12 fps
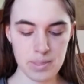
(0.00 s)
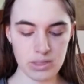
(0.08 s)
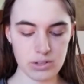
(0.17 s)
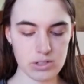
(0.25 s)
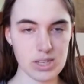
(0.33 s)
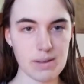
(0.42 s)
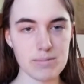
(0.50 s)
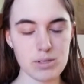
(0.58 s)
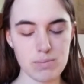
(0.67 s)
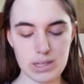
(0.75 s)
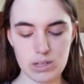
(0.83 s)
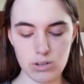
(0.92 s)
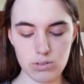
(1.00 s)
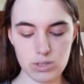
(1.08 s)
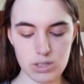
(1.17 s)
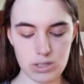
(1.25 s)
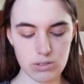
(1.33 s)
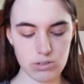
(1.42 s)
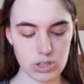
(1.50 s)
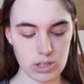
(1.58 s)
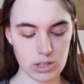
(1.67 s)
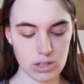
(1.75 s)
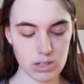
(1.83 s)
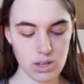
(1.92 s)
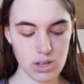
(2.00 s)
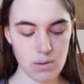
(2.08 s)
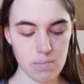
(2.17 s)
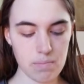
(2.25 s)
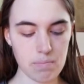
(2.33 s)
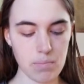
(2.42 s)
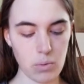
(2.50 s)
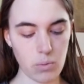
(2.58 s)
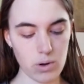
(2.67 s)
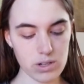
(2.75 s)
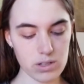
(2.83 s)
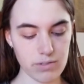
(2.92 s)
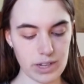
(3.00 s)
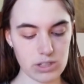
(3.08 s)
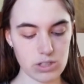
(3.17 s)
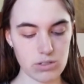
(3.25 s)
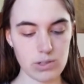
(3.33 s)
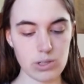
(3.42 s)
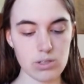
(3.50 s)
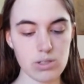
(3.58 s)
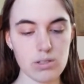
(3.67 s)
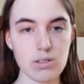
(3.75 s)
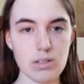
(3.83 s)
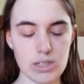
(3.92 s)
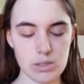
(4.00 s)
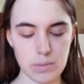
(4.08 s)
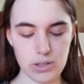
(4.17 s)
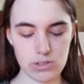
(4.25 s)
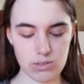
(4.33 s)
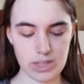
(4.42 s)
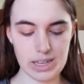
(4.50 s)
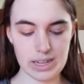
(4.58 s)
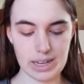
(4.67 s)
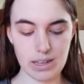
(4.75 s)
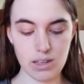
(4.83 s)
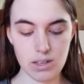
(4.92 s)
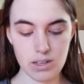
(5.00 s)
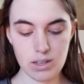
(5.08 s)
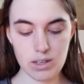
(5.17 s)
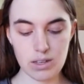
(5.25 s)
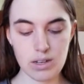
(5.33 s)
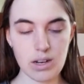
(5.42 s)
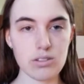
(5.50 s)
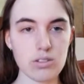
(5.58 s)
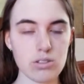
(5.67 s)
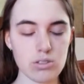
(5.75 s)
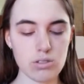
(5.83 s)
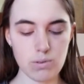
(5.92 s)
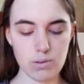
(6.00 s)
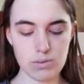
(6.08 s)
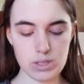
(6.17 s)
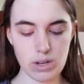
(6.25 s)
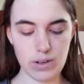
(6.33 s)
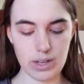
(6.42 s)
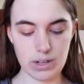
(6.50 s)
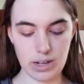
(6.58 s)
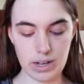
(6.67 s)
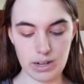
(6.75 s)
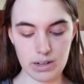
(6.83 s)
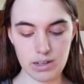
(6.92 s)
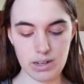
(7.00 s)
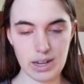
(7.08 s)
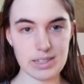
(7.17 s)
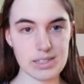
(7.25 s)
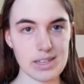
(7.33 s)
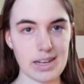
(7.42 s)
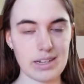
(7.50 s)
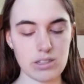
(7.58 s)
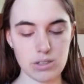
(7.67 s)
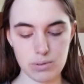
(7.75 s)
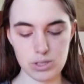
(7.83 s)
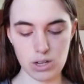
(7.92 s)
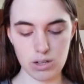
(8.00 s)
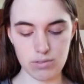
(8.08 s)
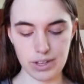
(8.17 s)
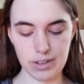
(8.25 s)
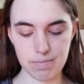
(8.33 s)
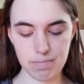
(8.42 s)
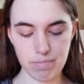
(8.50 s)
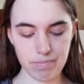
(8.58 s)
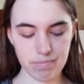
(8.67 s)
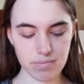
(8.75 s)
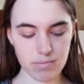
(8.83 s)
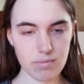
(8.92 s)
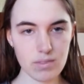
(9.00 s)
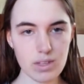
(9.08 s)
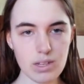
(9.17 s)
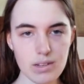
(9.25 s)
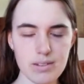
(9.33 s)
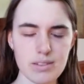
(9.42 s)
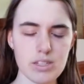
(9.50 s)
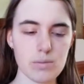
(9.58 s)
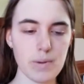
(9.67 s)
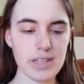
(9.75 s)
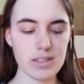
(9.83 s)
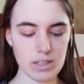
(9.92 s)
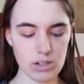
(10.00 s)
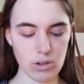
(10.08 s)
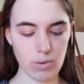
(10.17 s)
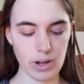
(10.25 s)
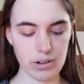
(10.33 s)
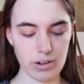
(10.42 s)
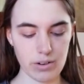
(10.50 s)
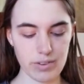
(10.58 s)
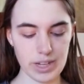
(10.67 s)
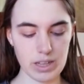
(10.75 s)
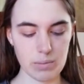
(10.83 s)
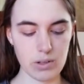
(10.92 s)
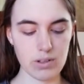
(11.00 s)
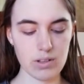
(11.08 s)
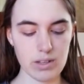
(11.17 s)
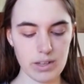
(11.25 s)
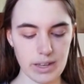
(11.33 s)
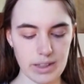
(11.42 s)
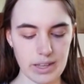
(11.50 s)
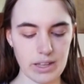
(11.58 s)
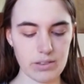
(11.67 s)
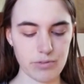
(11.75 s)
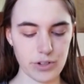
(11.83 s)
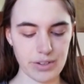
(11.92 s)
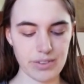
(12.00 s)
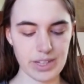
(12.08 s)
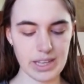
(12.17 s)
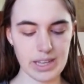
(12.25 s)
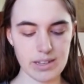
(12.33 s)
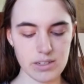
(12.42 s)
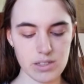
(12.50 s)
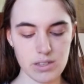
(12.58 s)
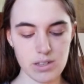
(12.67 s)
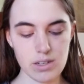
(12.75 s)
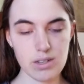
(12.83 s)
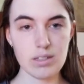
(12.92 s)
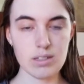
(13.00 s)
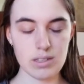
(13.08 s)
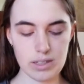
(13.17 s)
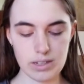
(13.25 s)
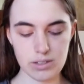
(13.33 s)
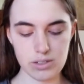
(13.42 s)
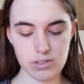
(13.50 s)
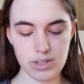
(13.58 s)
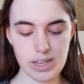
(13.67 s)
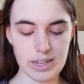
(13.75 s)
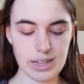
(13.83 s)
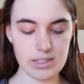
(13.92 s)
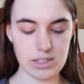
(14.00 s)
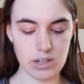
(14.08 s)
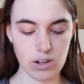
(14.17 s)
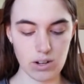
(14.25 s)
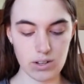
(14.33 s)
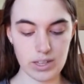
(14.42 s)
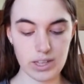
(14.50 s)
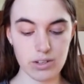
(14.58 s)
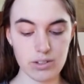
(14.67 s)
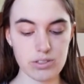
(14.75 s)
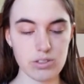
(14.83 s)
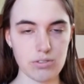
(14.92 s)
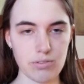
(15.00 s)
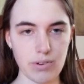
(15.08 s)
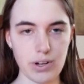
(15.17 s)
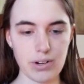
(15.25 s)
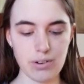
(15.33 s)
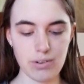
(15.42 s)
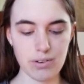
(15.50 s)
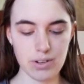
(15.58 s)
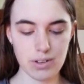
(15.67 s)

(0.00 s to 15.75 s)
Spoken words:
There seemed to be no solution, but one of the vegetables, a small zucchini, understood what was going on and decided to resolve it. Despite the little water available and the unforgiving heat, the little zucchini did all he could to grow.